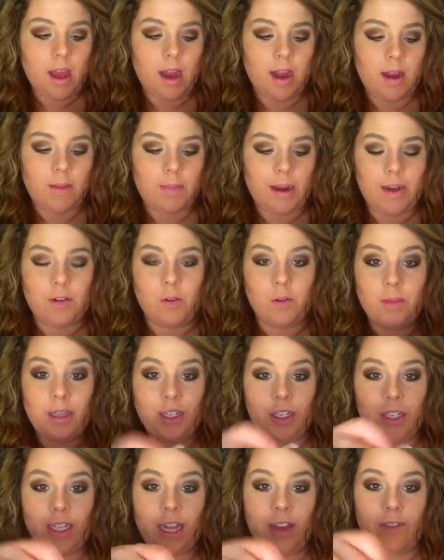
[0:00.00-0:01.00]
Um, I normally
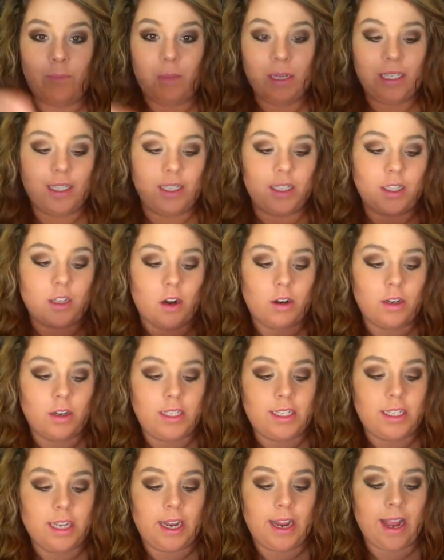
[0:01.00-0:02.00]
just have business
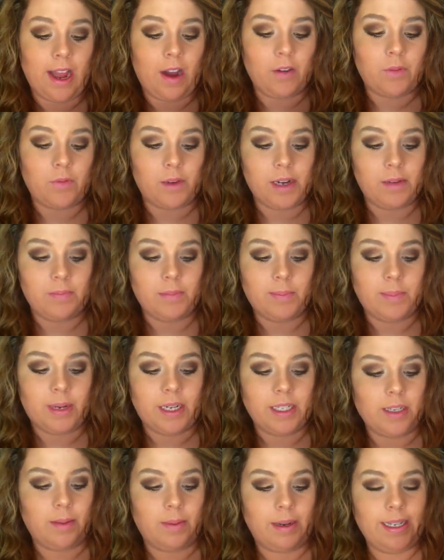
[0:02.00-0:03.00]
cards sitting out in random
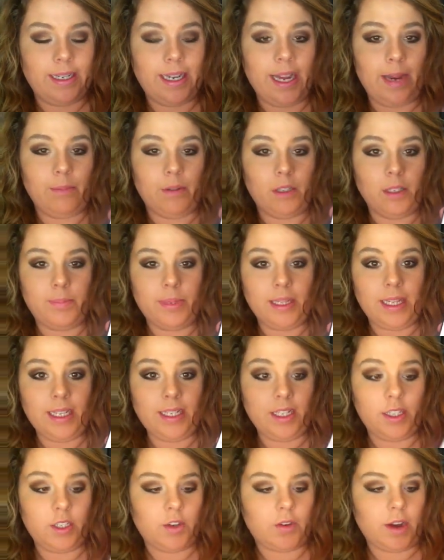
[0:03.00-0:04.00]
spots on my tables, but
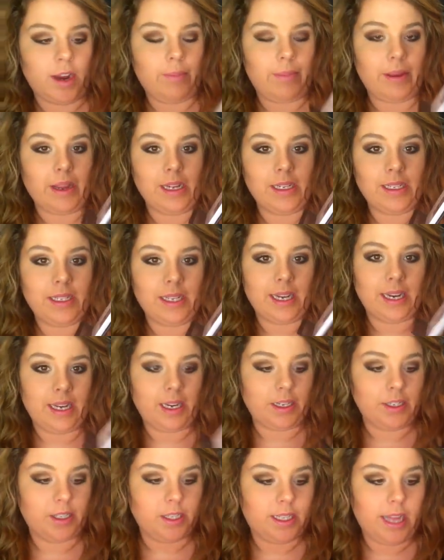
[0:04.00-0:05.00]
this is great because then I
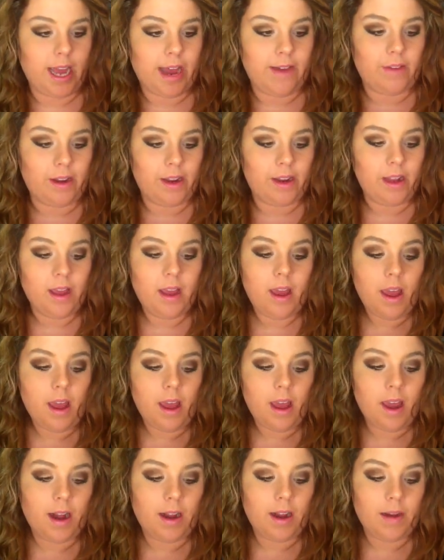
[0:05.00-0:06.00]
could just have it
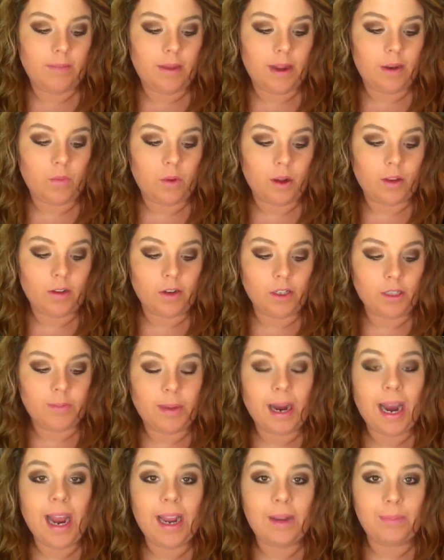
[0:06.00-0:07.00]
um, in one little
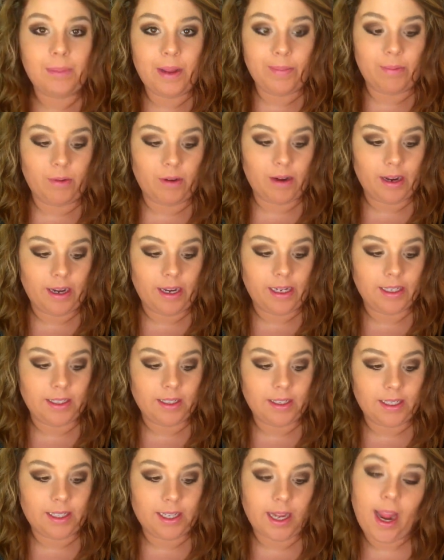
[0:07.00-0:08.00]
spot and people can
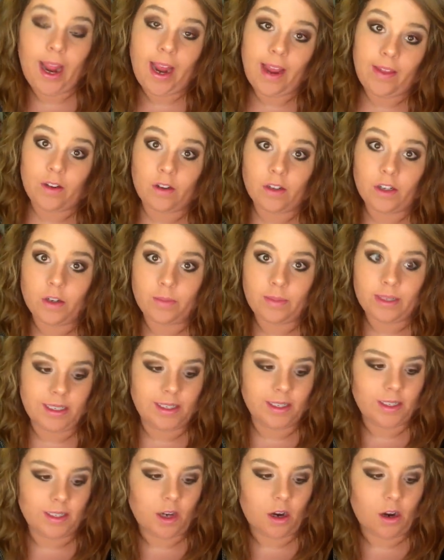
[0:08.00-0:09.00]
easily say, hey, there's her
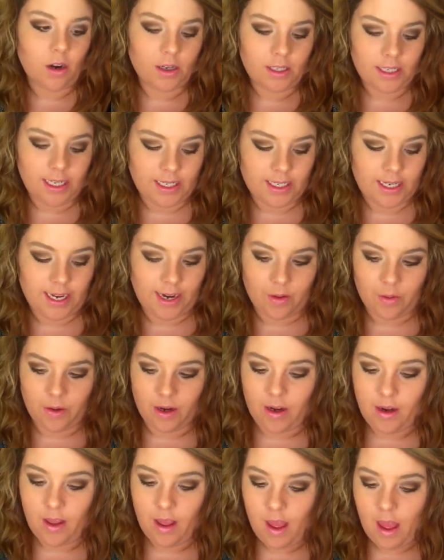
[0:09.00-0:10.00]
business cards and take
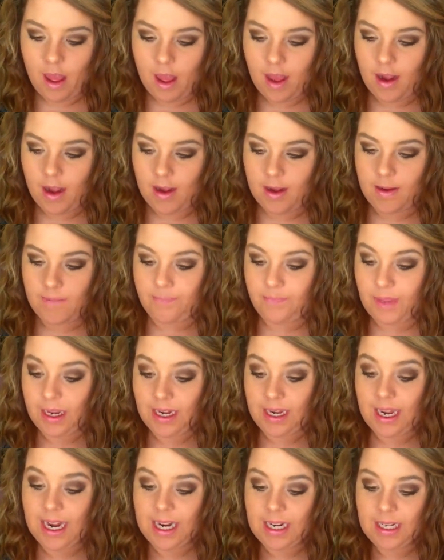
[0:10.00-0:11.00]
one. Um,
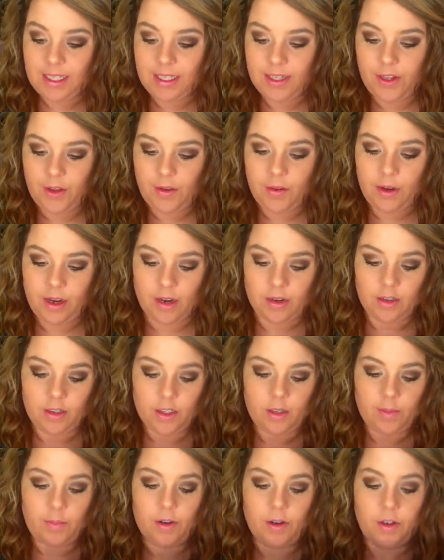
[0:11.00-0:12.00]
next, you can
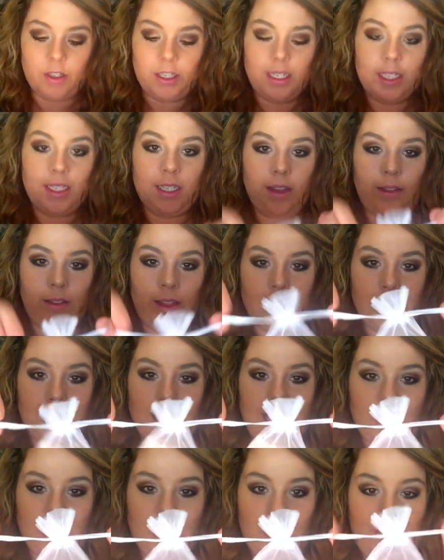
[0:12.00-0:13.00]
also purchase the
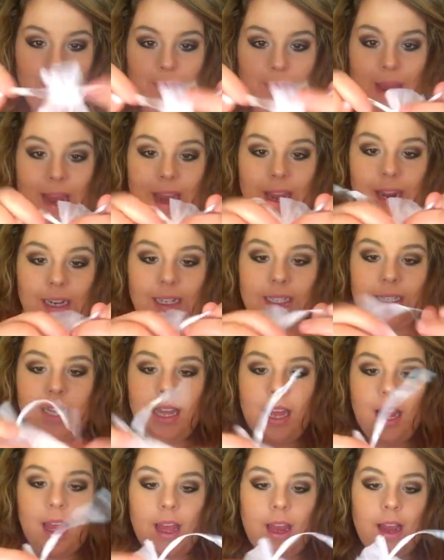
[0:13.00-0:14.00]
sachet bags
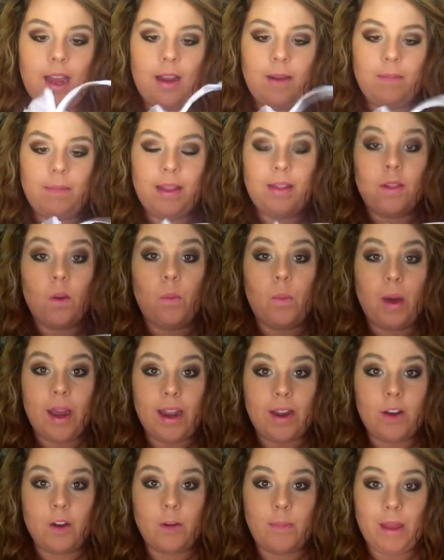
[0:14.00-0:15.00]
um, in the
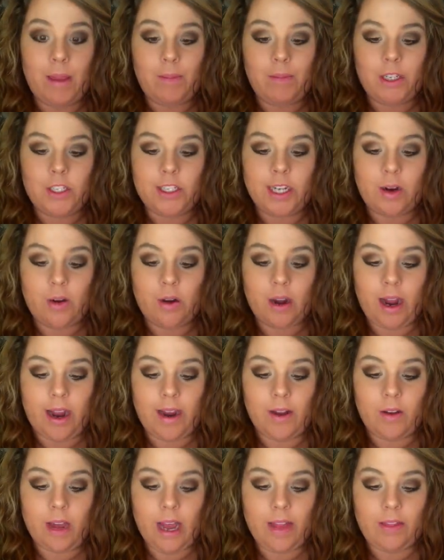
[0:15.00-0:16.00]
wedding or baby shower
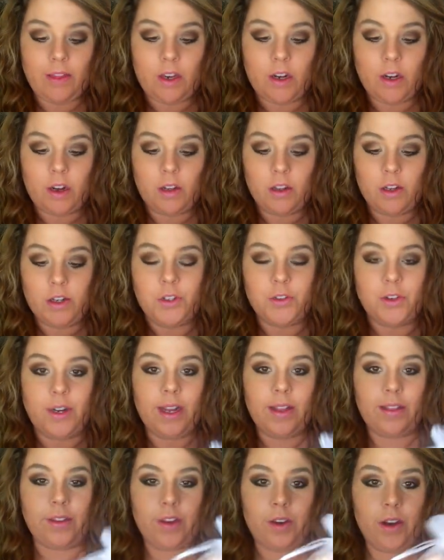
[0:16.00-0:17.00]
aisle at the Dollar Tree.
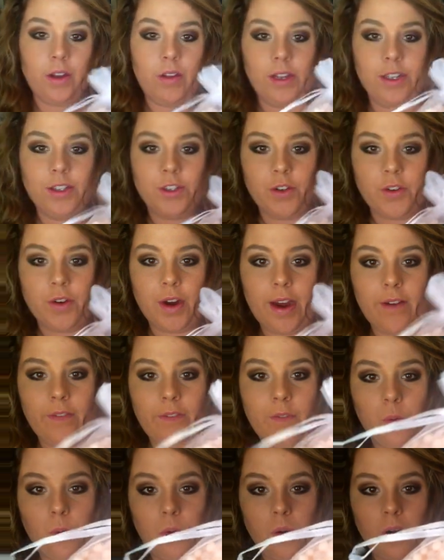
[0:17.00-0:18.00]
And, you know, these are great
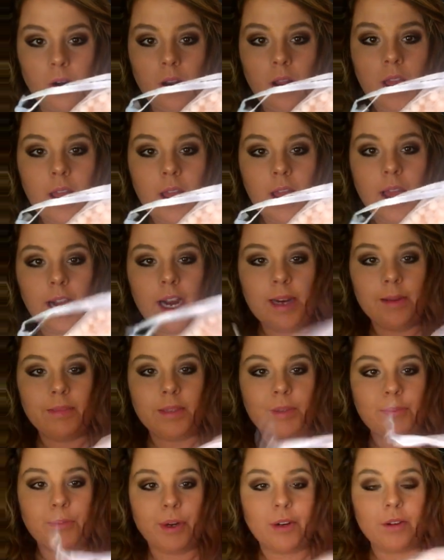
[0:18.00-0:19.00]
for um,
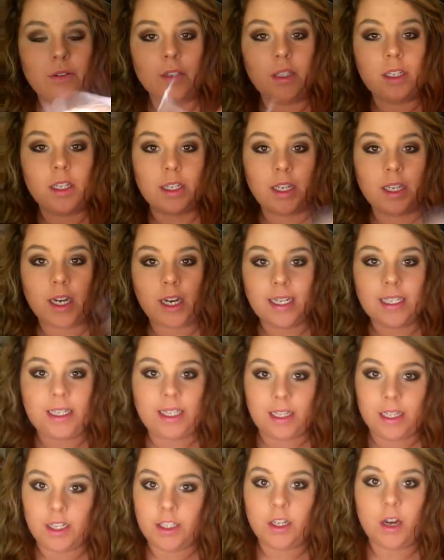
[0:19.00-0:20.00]
sprinkles to toss
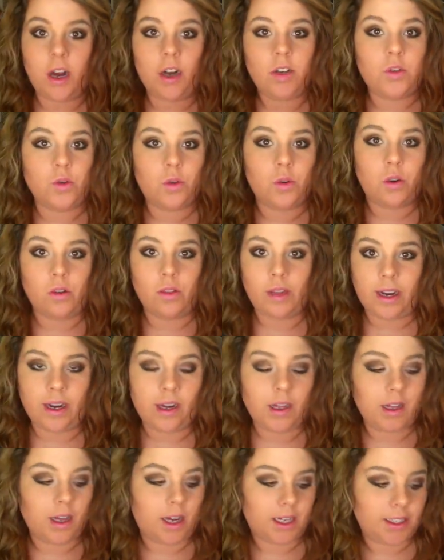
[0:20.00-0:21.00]
in the sock drawer,
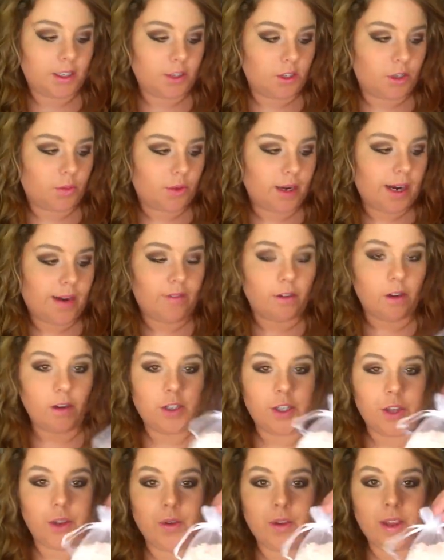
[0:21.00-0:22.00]
linen closets, or whatever.
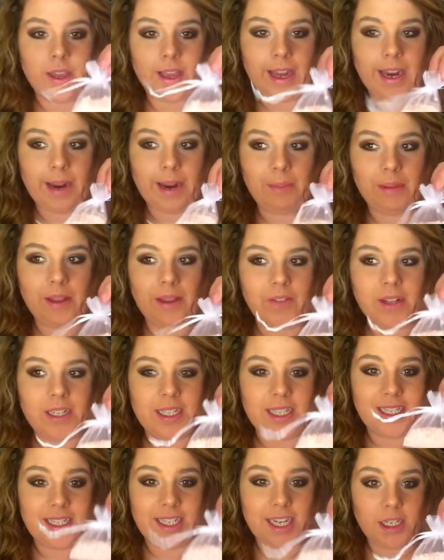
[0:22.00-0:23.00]
So you can get, I believe it's
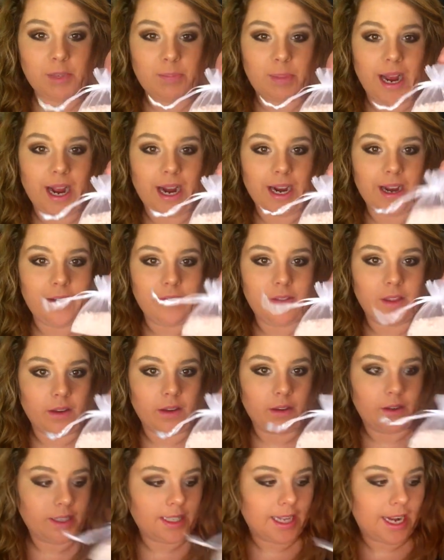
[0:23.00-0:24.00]
a six pack of the
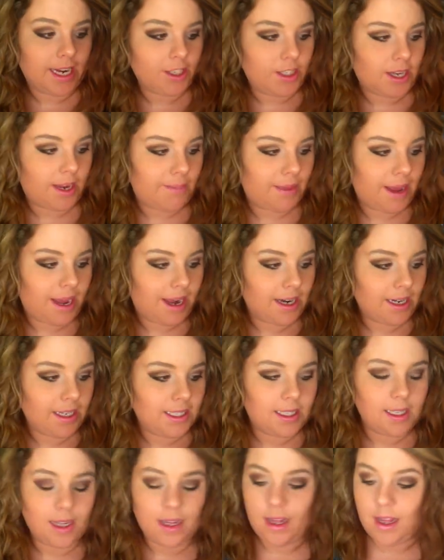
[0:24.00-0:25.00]
little sachet crochet
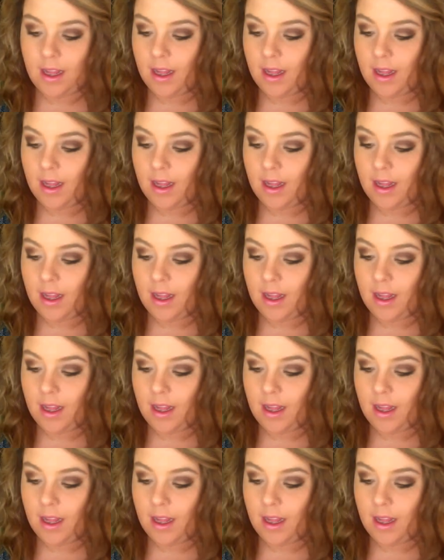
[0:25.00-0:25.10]
bags.